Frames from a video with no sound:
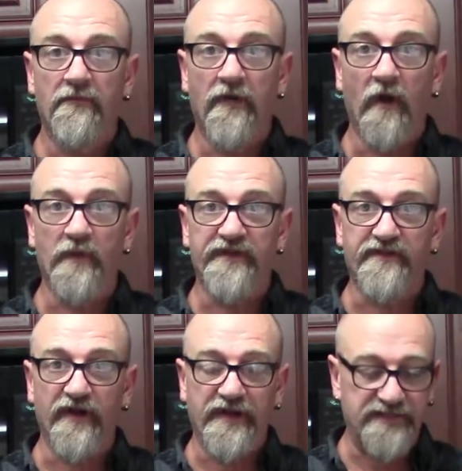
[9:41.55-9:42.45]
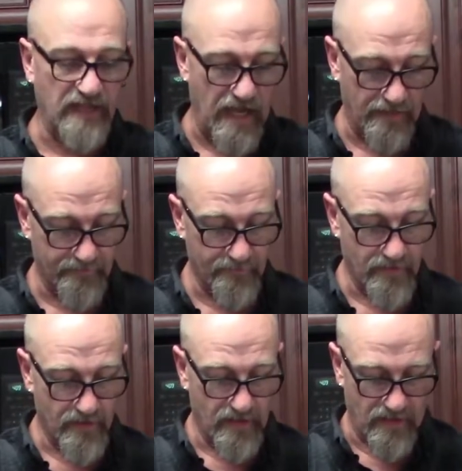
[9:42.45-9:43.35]
are with the turkey stock,
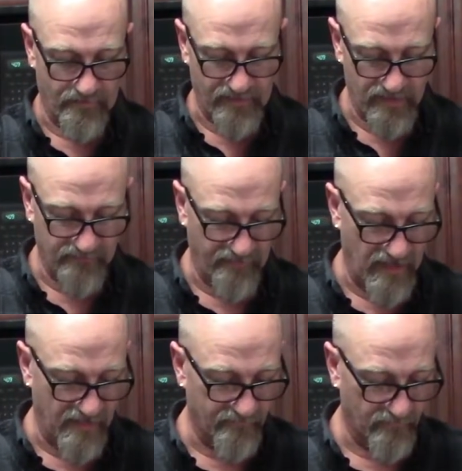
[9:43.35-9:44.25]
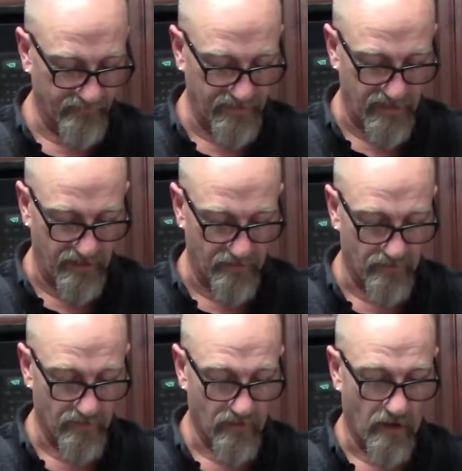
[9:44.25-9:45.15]
and these 5 over
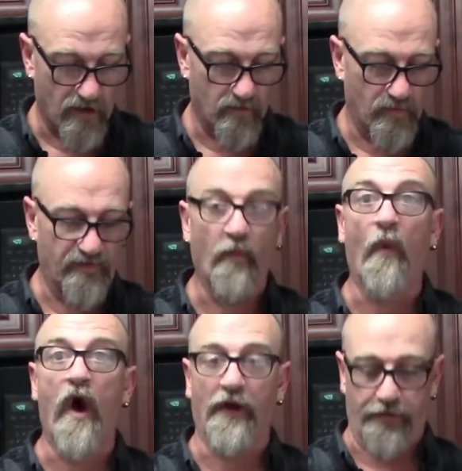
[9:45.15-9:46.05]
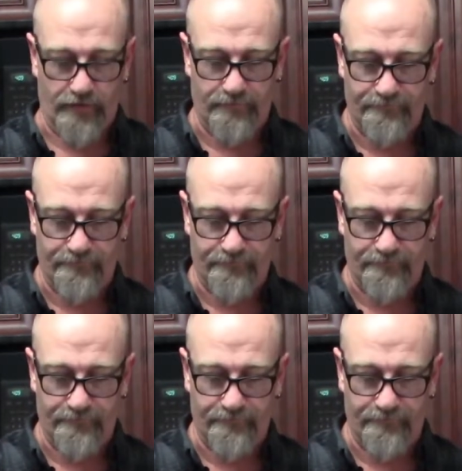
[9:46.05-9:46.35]
here are with water.